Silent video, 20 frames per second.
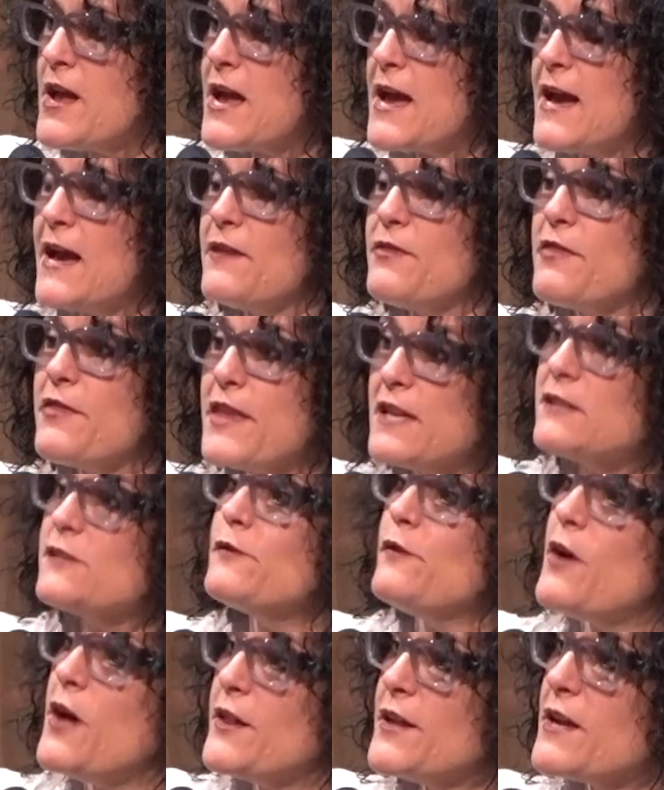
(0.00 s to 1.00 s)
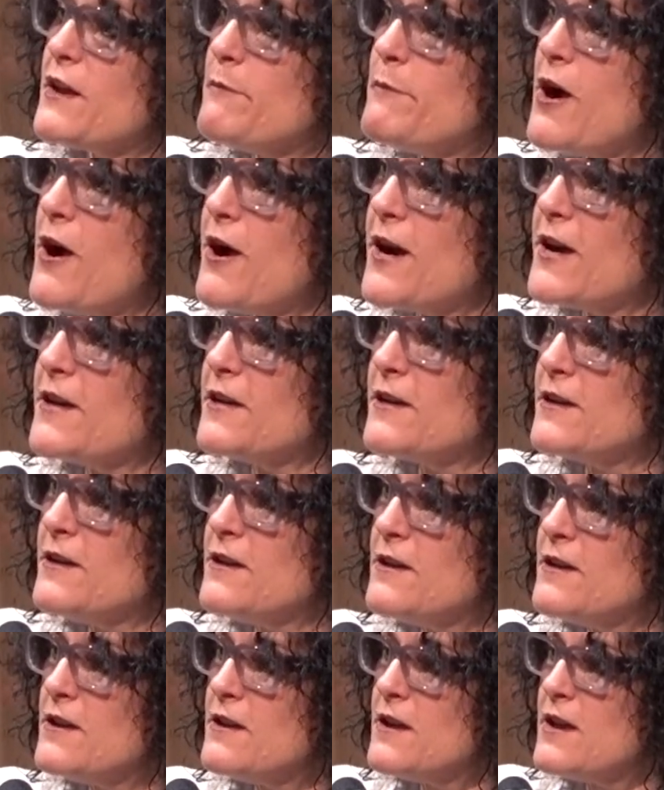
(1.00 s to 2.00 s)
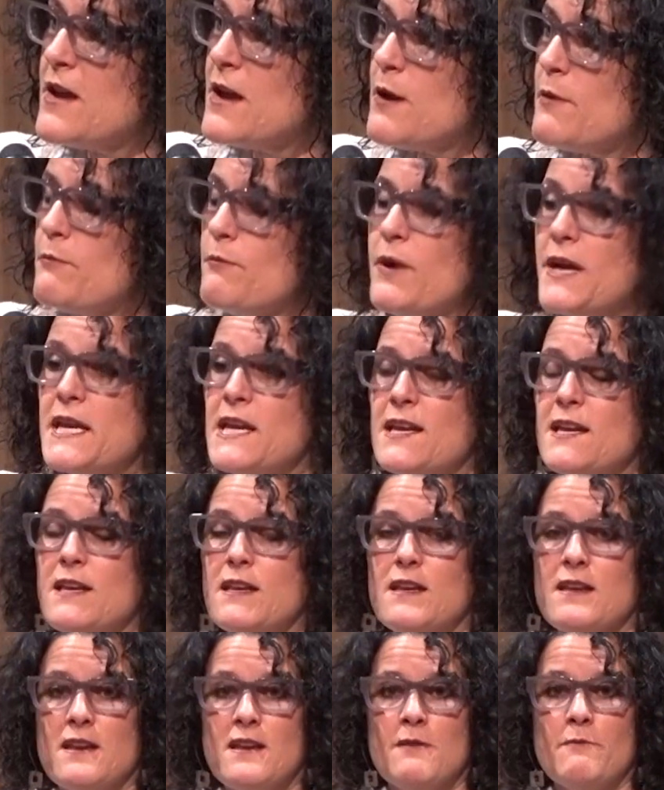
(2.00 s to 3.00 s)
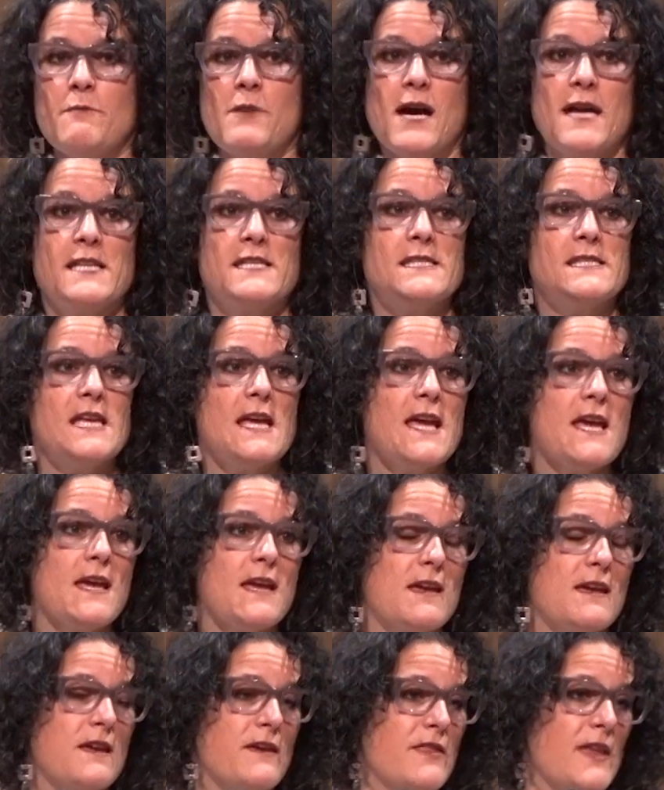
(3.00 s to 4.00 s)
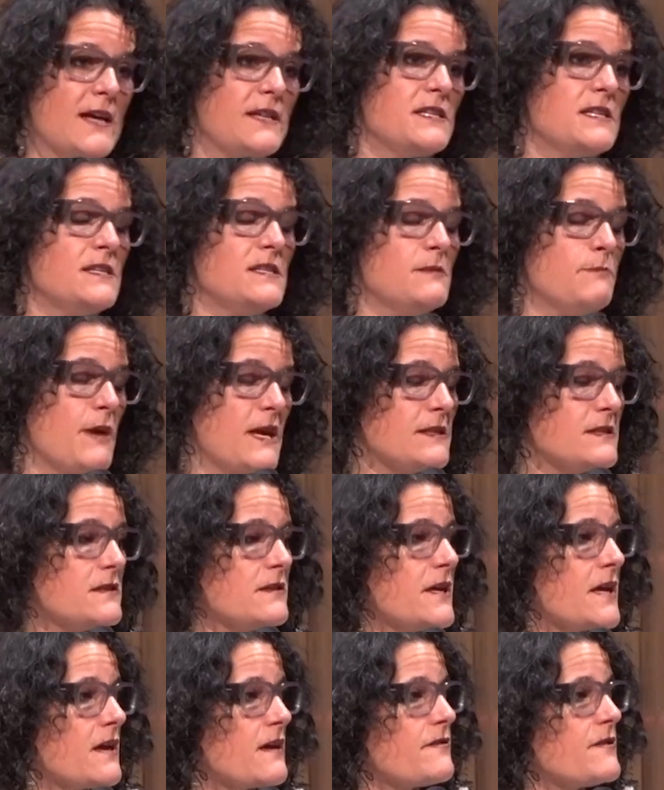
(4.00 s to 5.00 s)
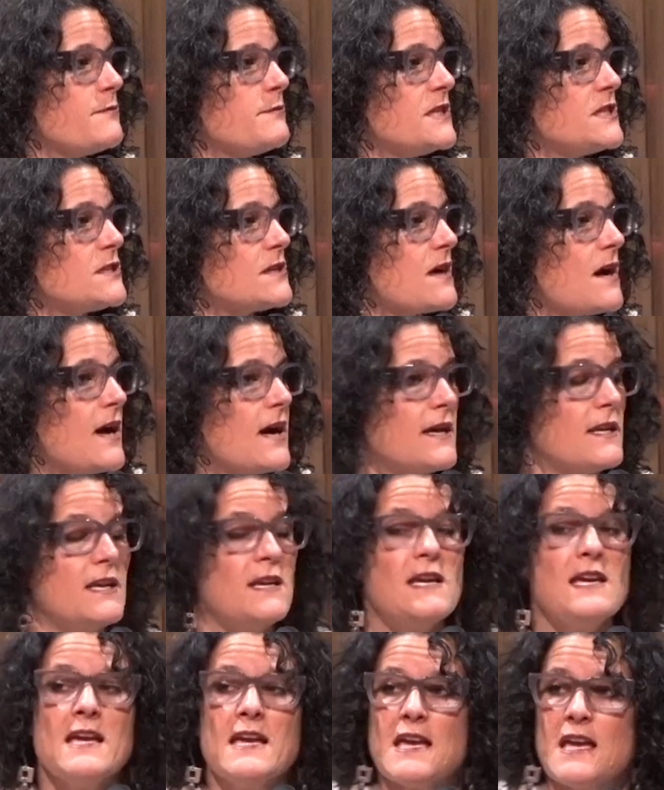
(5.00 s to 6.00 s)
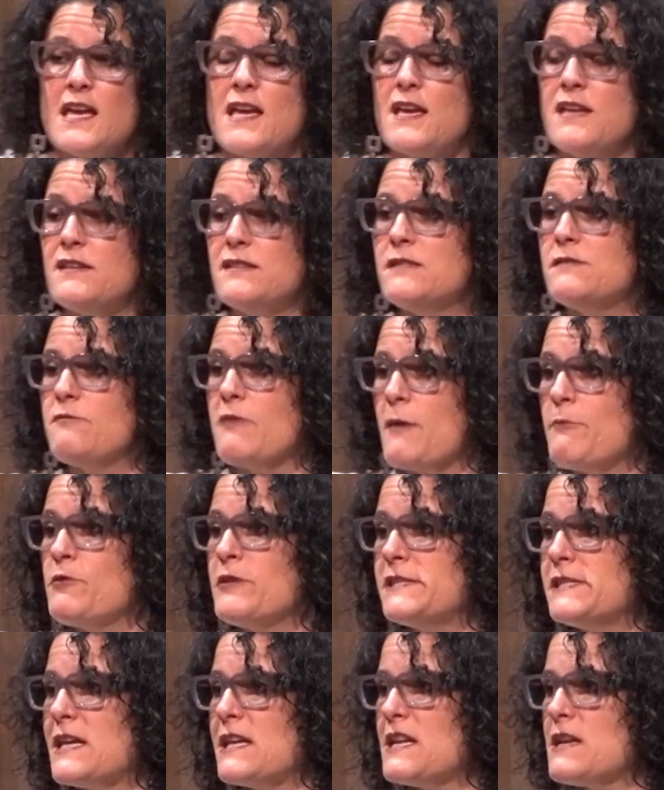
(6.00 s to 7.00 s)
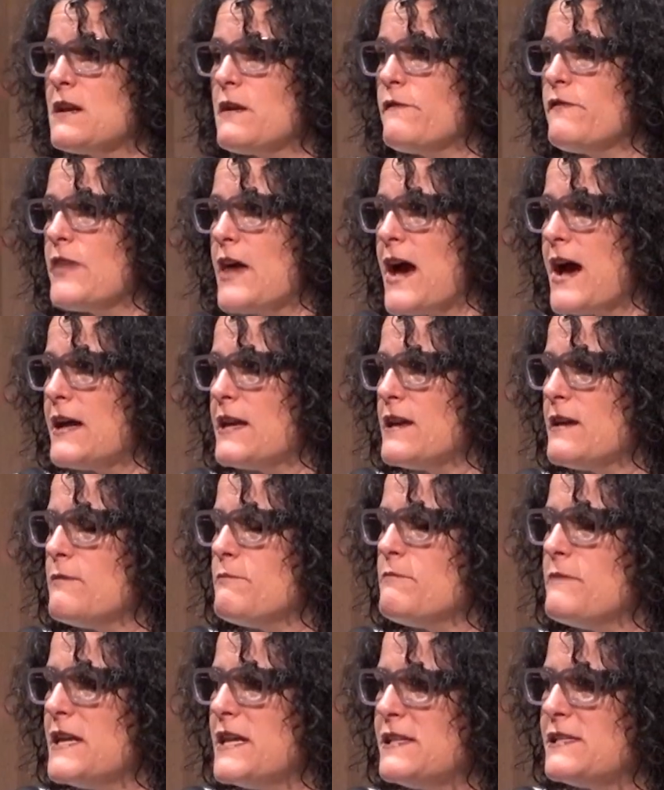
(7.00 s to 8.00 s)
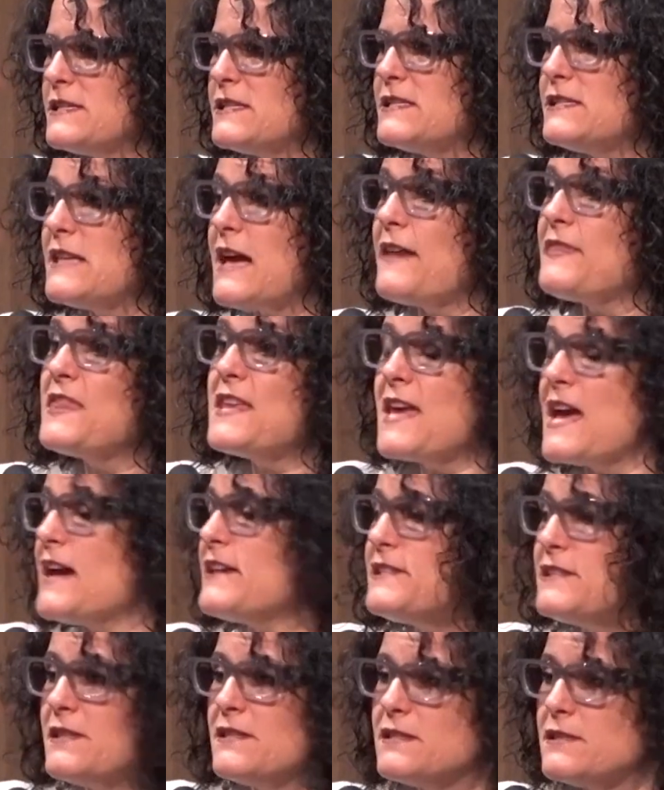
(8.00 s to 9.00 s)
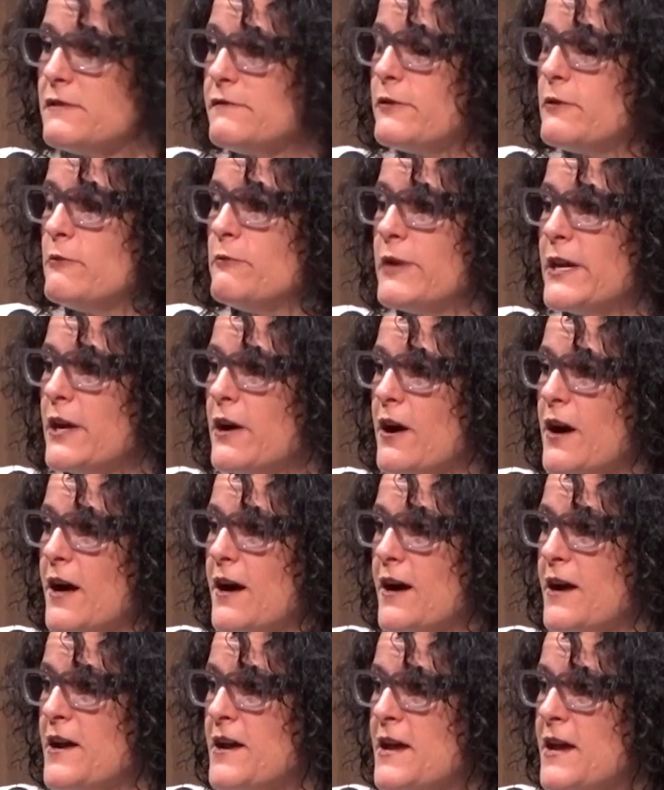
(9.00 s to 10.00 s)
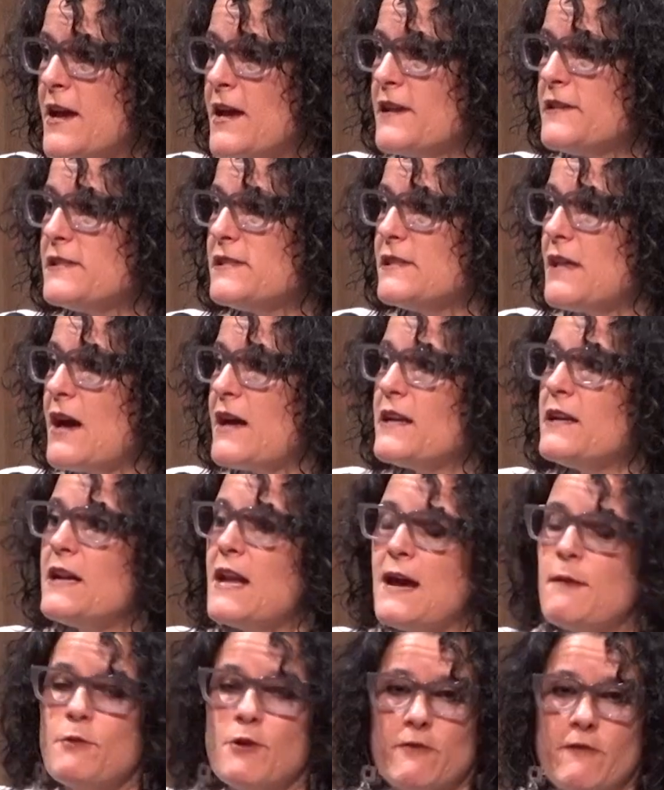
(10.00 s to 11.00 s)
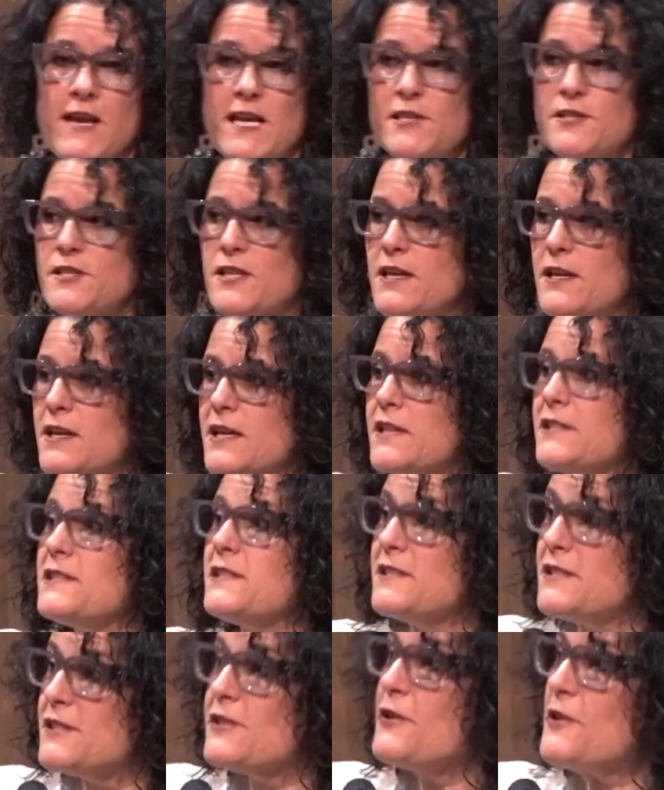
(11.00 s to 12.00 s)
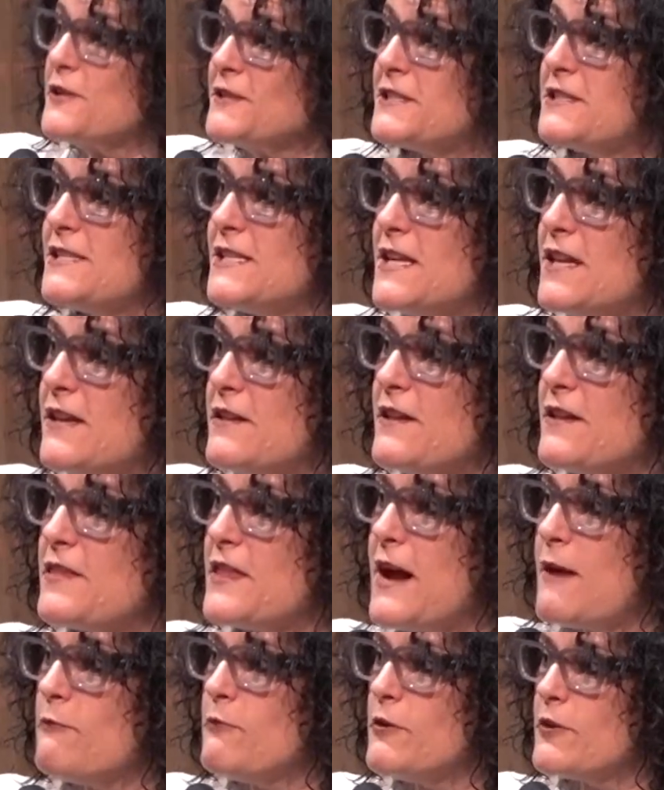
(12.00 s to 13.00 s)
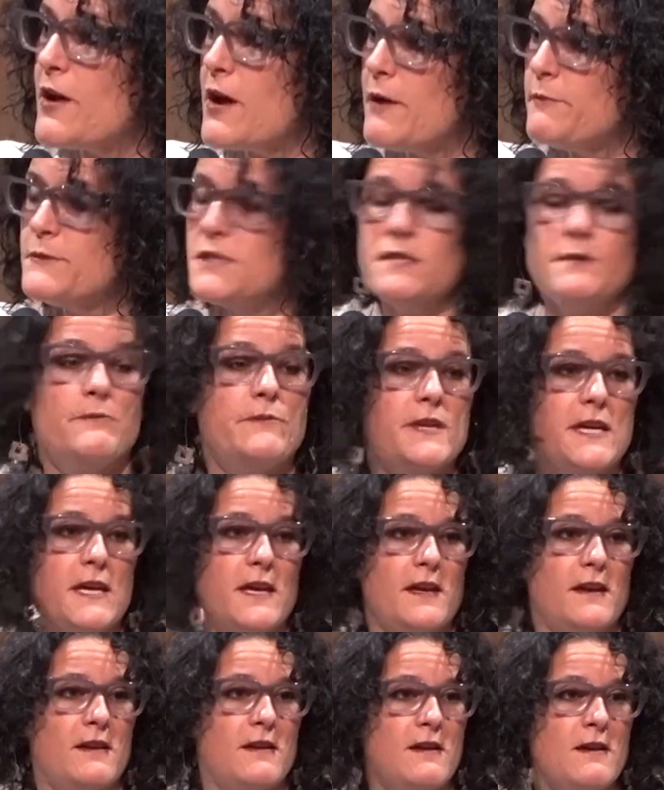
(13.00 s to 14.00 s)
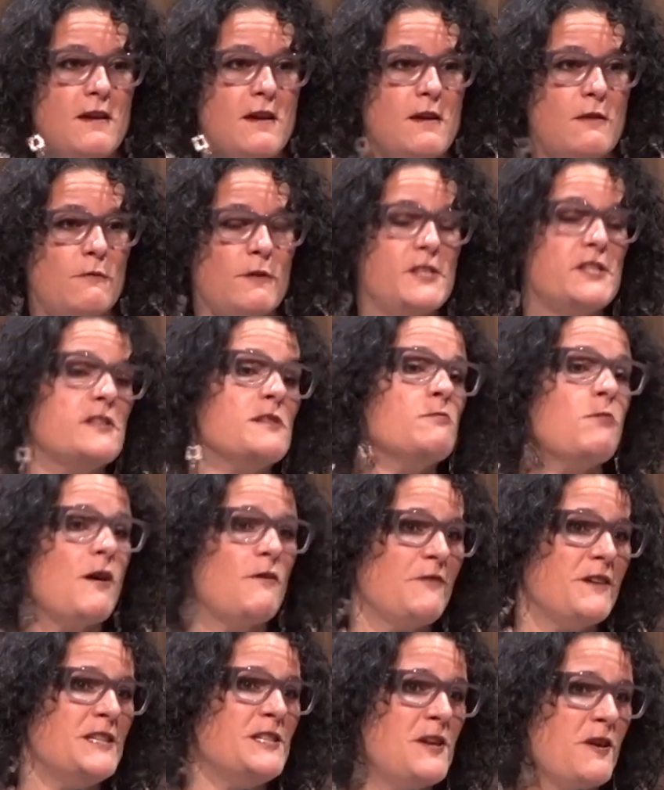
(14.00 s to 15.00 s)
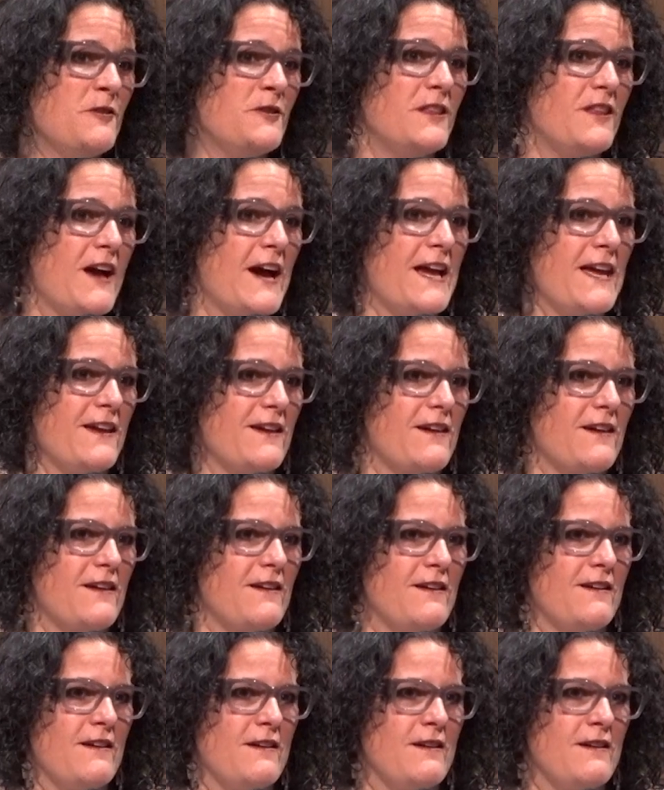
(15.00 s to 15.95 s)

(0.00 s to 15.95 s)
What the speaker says: and things falling apart. But by saying that dismantling of the Mishkan is representative of that, it means it's at the essence of who we are. It's not an aberration, it's a certainty that that will come to be, which is what we don't like.